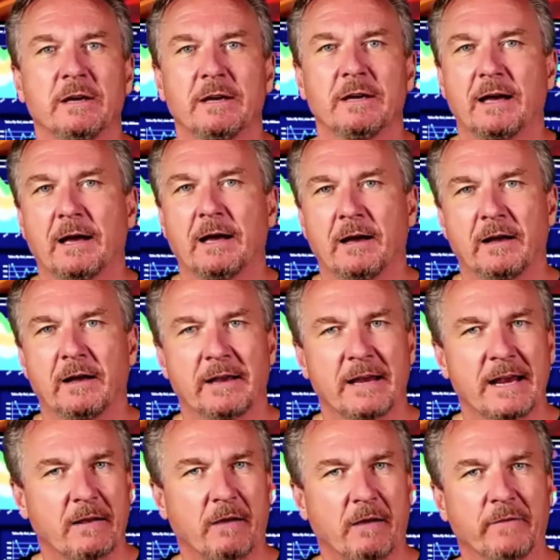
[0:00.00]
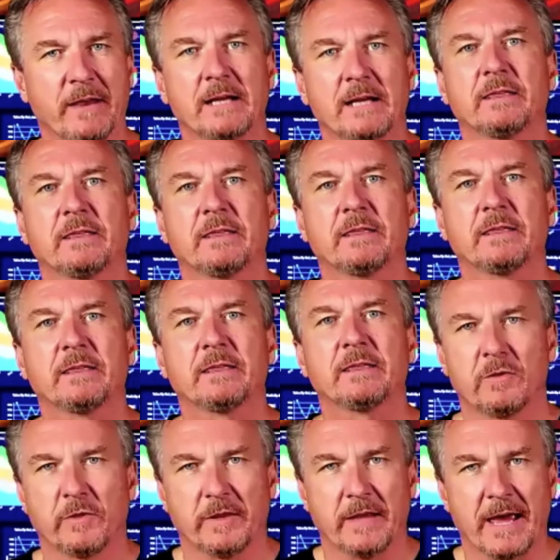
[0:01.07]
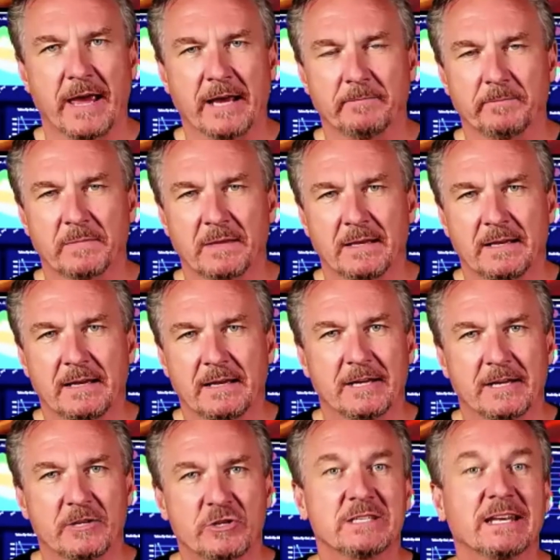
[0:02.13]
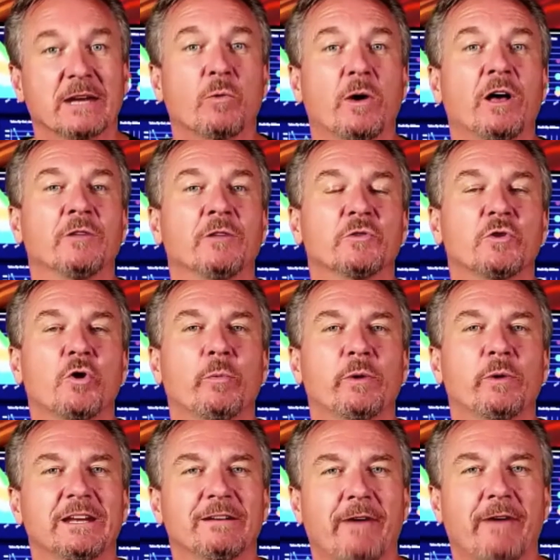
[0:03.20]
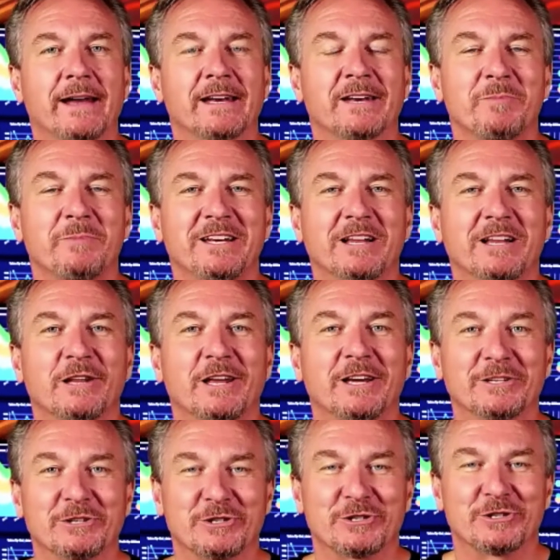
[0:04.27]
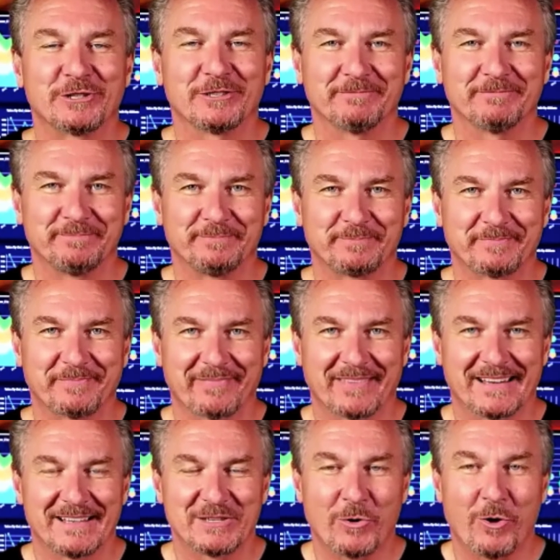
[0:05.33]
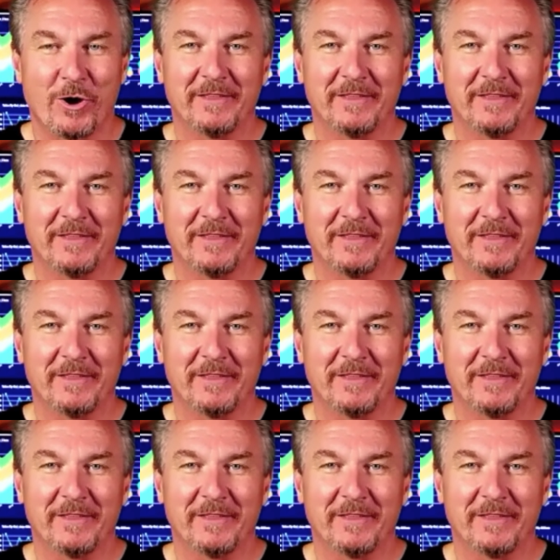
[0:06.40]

of anything other than that. And she said, well, nobody invited me to lunch. So all